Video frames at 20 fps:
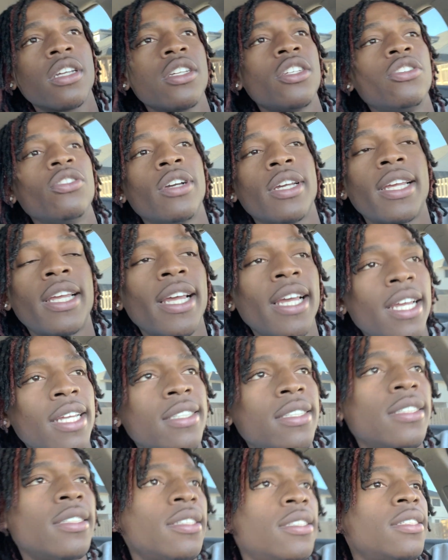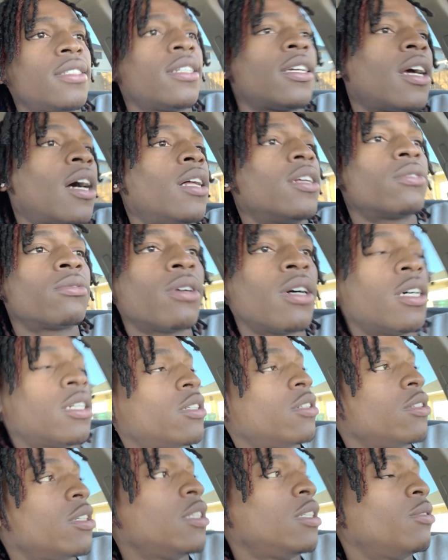you in Kansas,
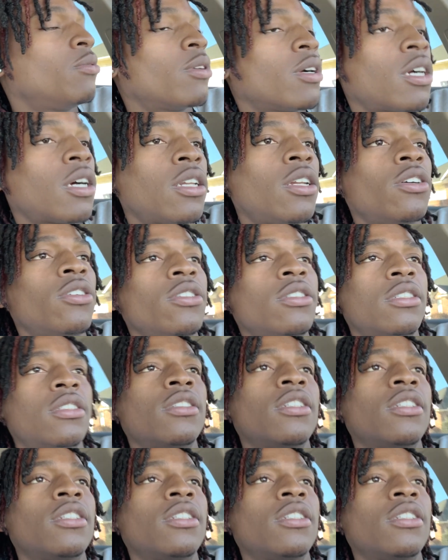Colorado, anywhere close,